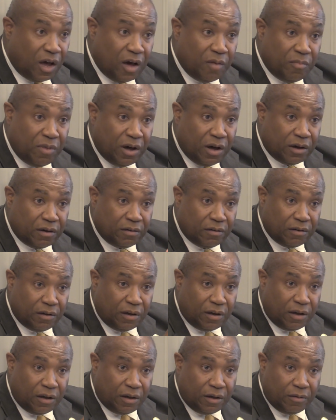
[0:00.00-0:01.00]

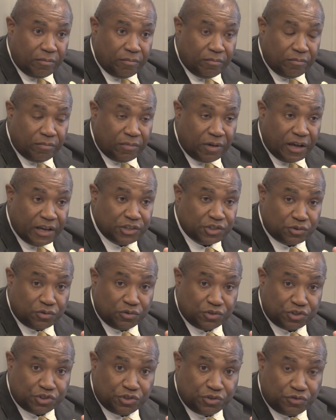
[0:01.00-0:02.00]
among high
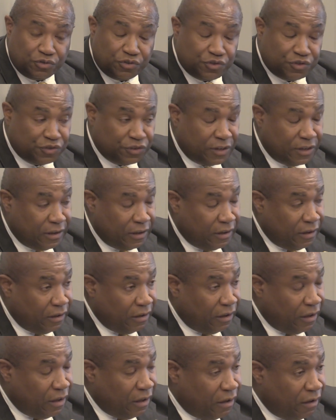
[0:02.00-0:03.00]
school students.
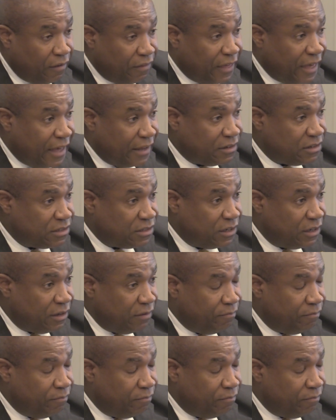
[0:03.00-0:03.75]
That